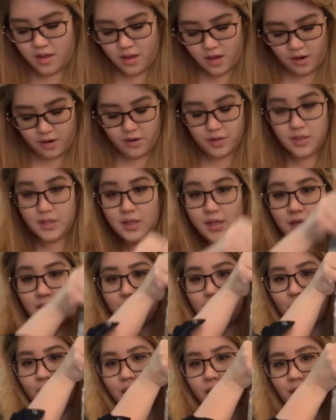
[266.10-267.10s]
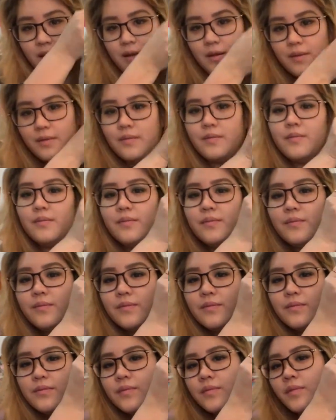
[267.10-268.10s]
there's this one.
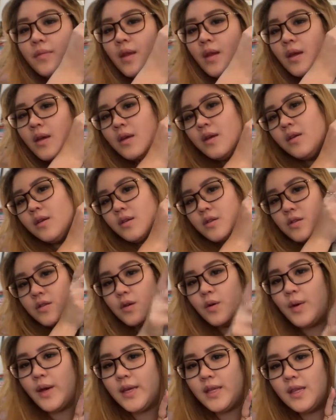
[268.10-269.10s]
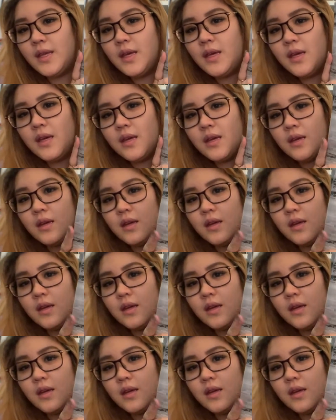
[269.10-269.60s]
So I think